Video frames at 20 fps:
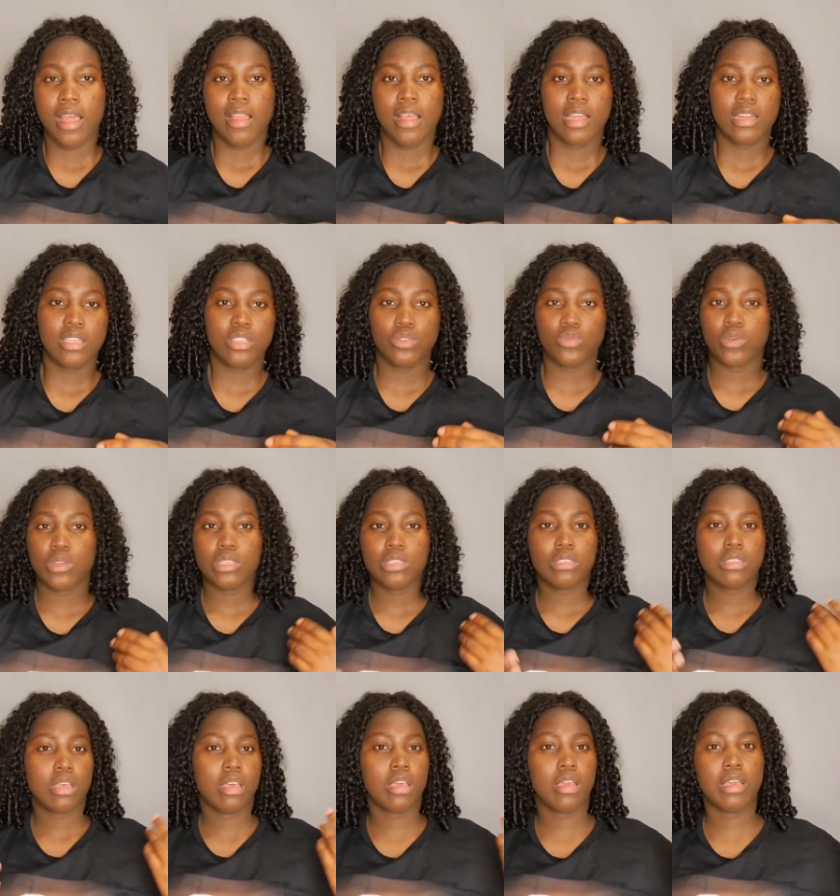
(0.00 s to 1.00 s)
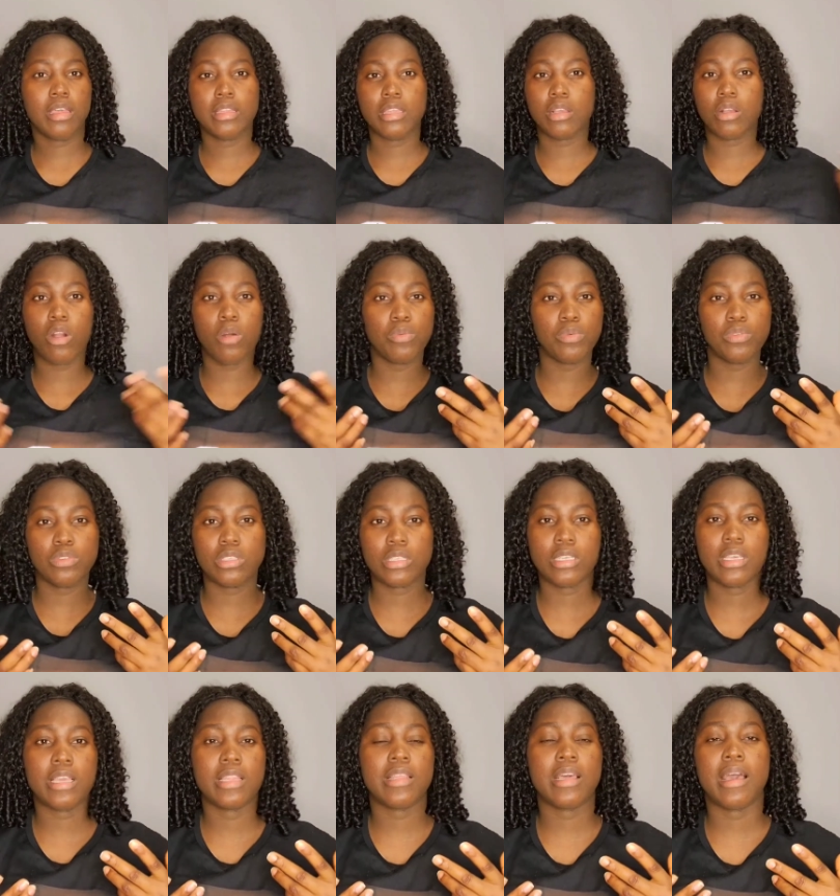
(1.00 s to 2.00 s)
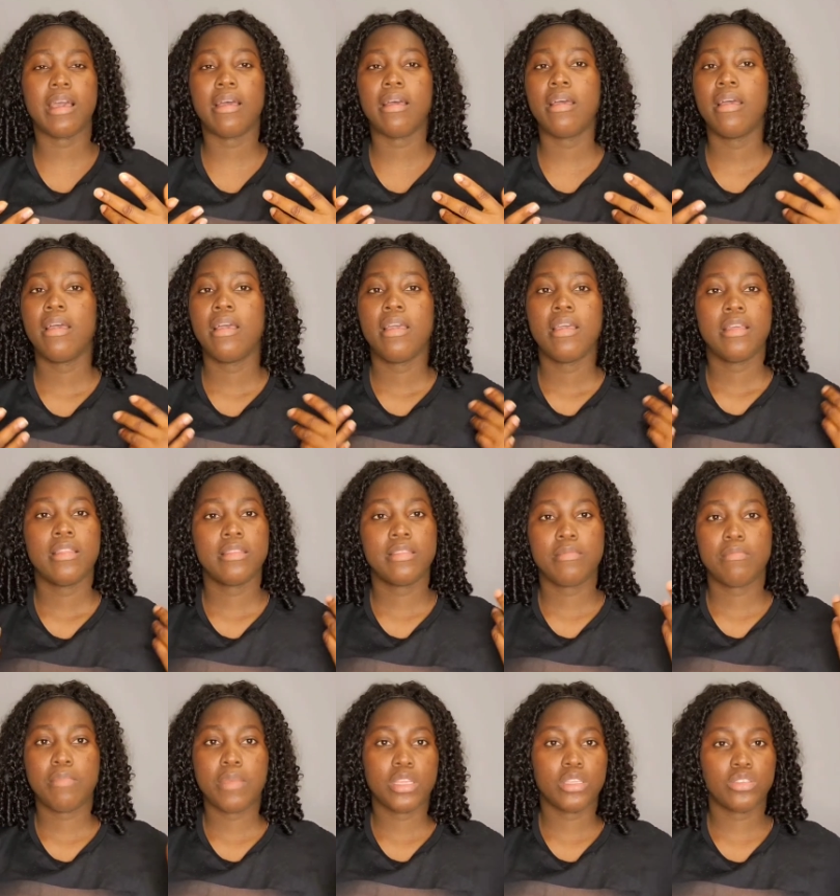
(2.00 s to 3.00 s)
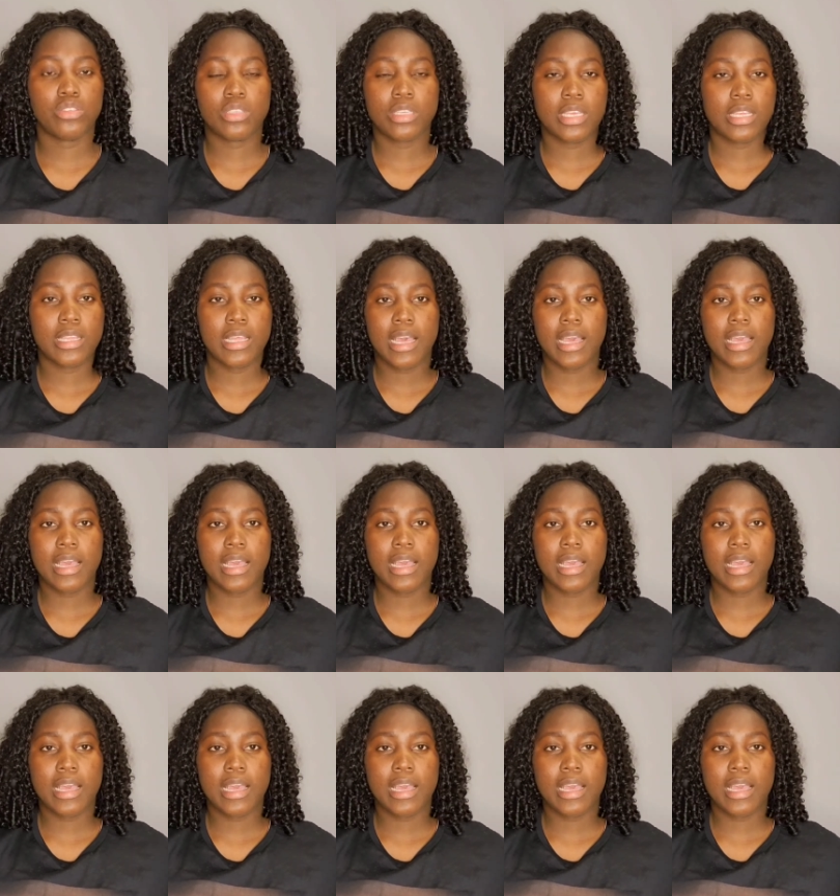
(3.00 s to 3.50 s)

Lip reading: That is what they couple together, they merge together,